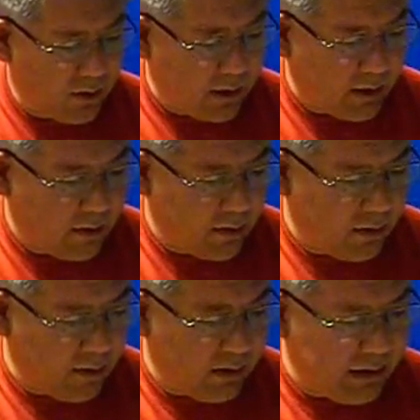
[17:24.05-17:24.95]
that
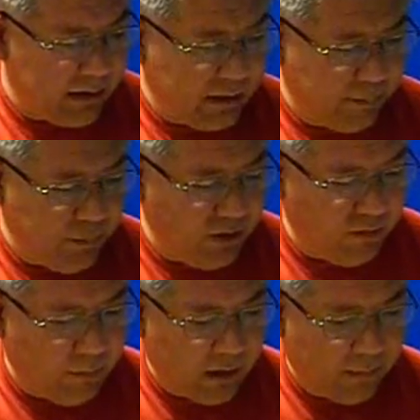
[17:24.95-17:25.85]
the
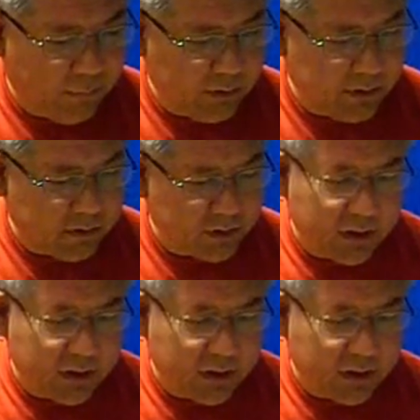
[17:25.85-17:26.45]
beef about political